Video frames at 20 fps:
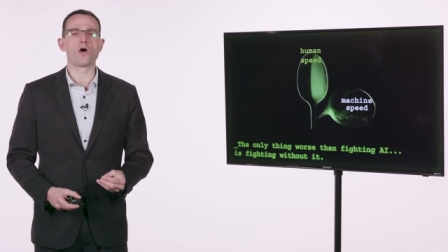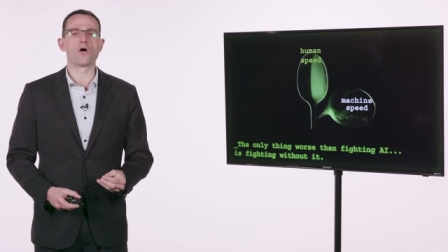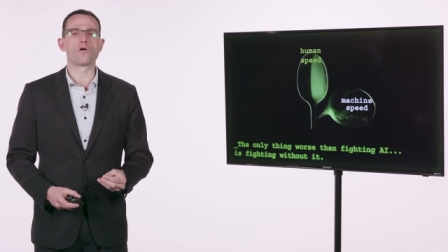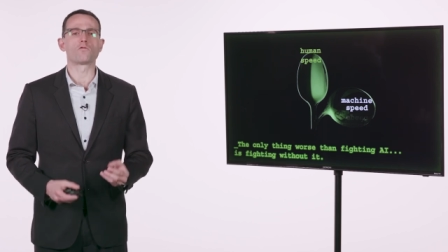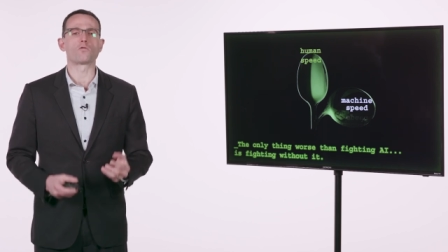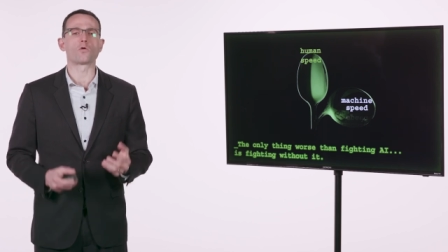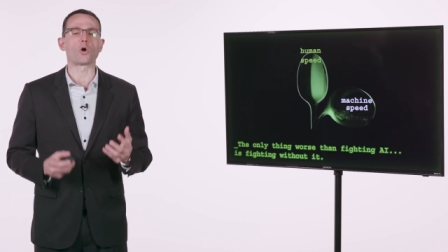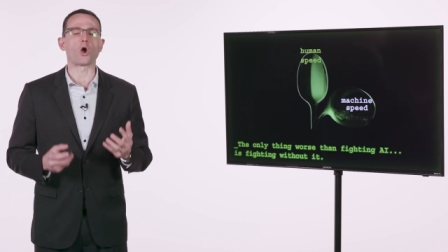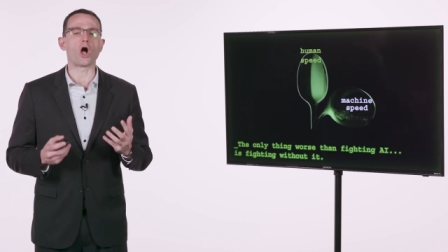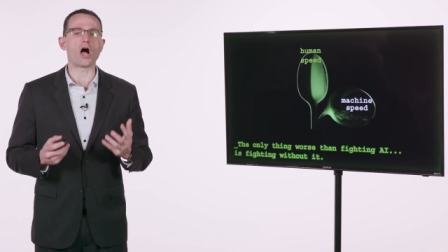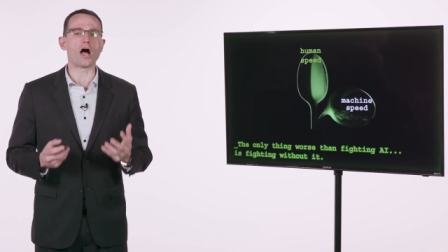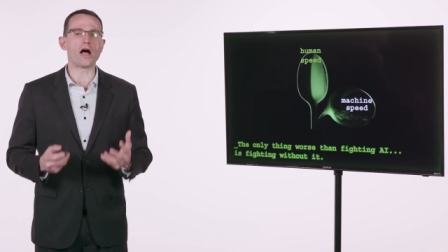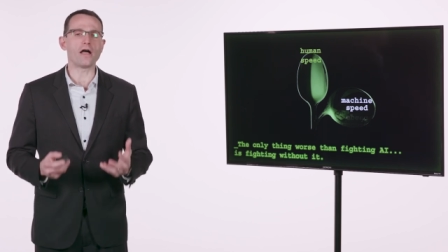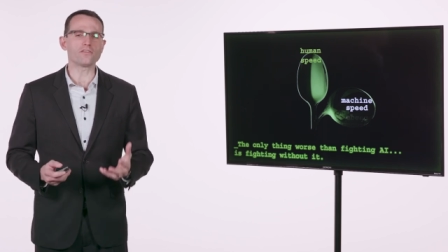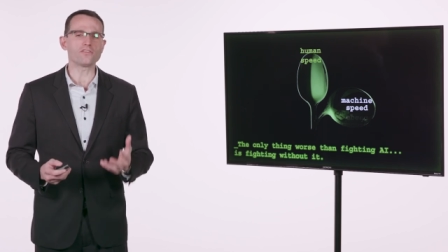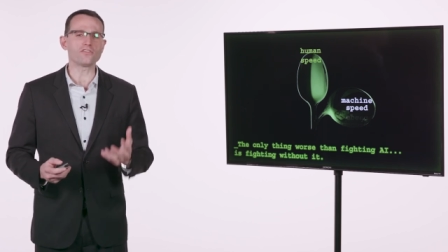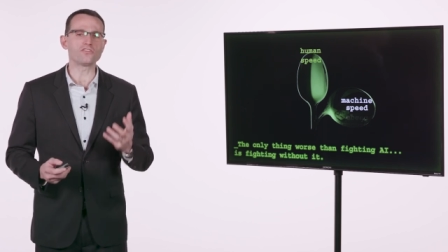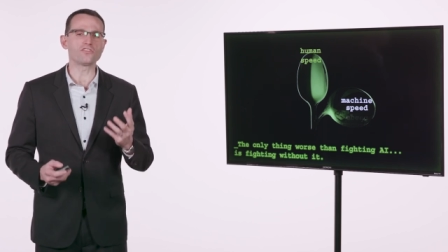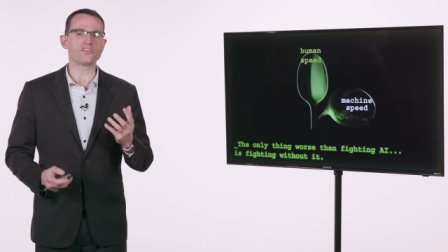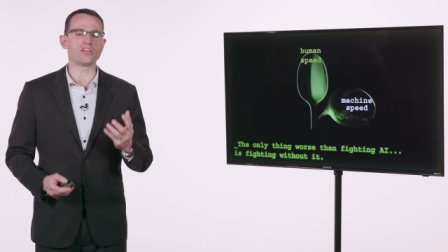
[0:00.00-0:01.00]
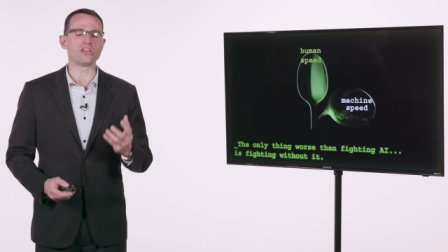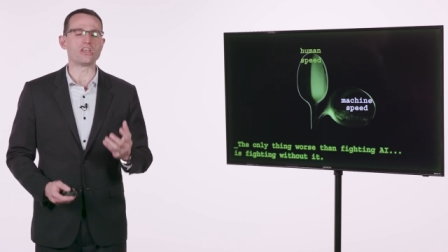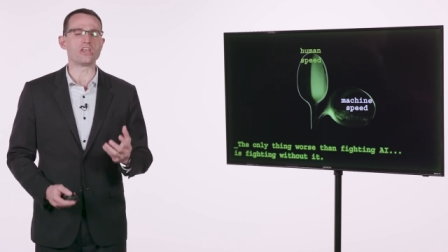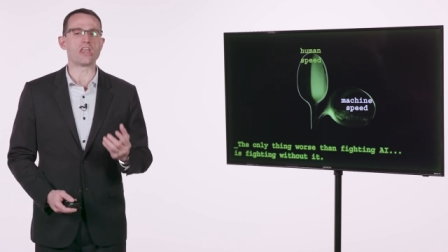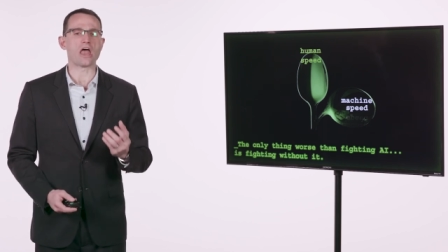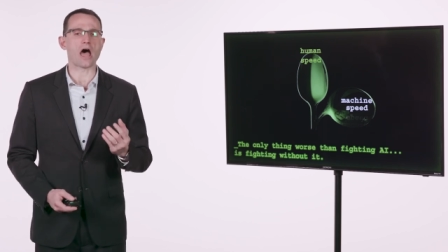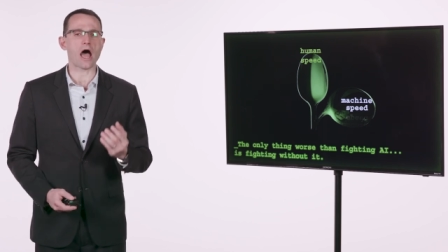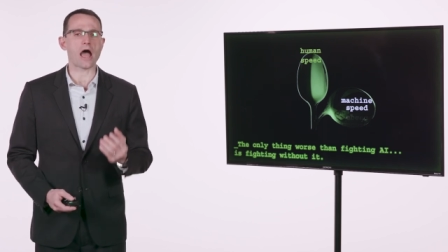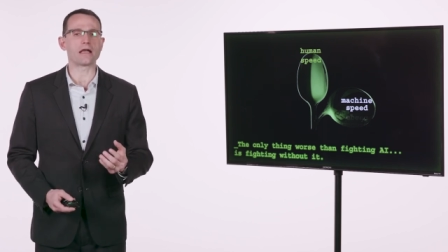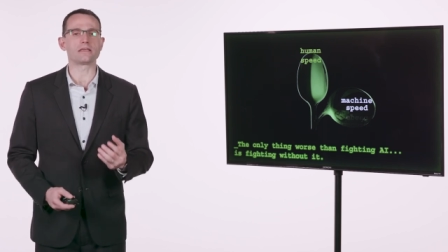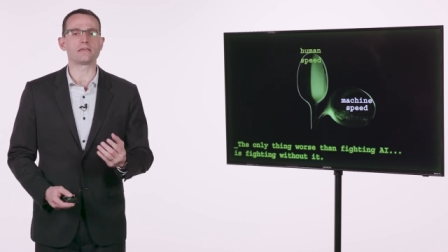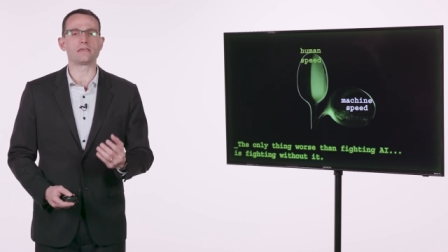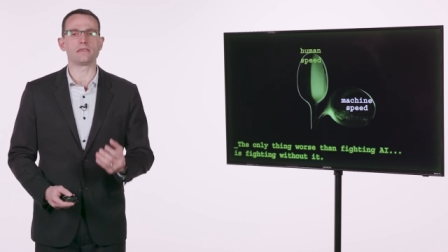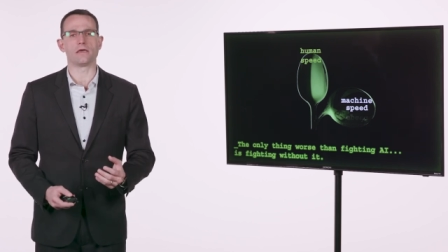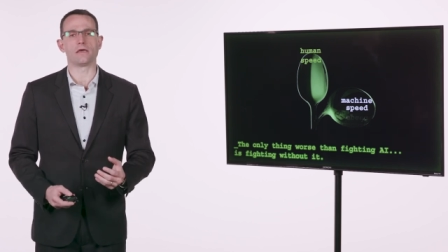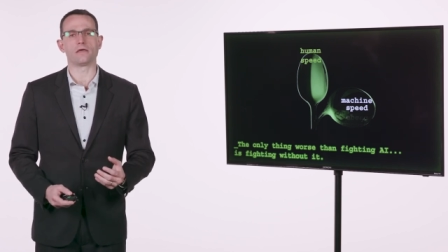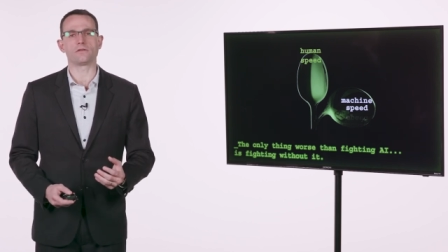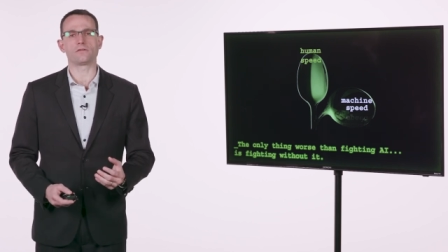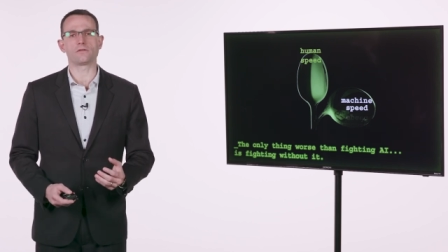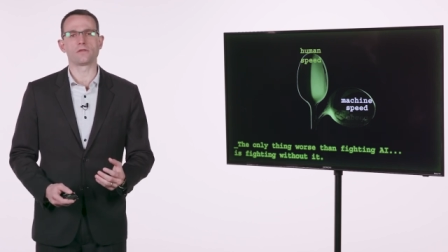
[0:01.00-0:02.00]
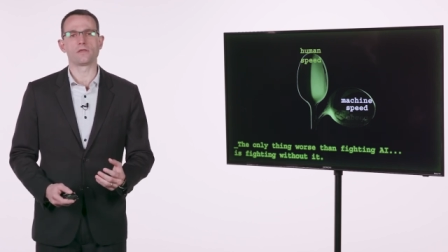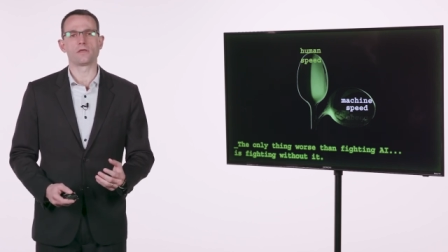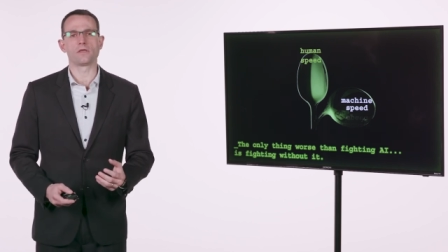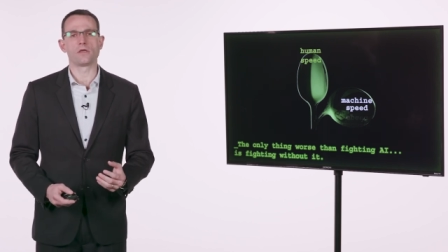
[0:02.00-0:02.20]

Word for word: for us to not get